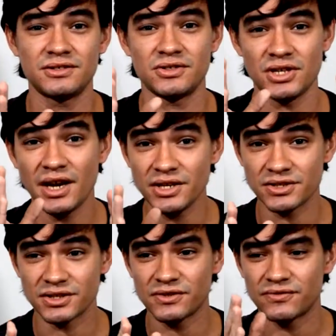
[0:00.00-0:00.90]

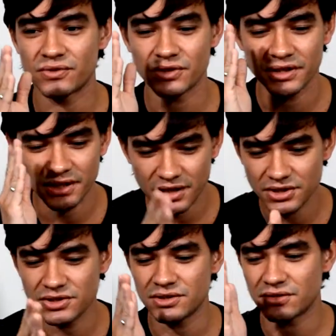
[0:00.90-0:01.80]
changes for
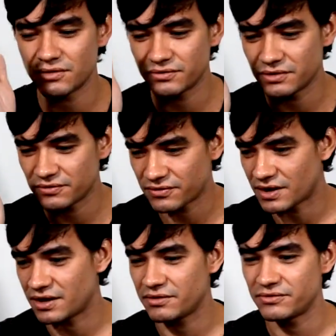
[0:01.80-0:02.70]
each of the
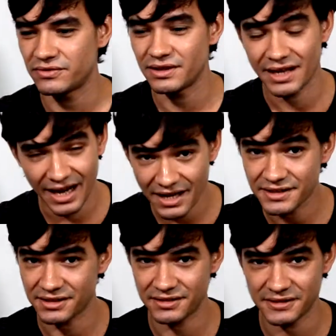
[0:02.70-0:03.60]
5
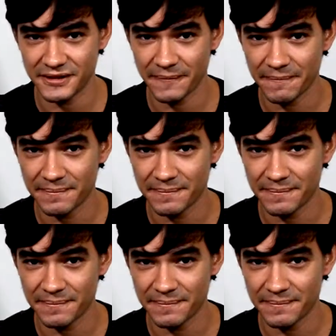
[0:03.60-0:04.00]
cases.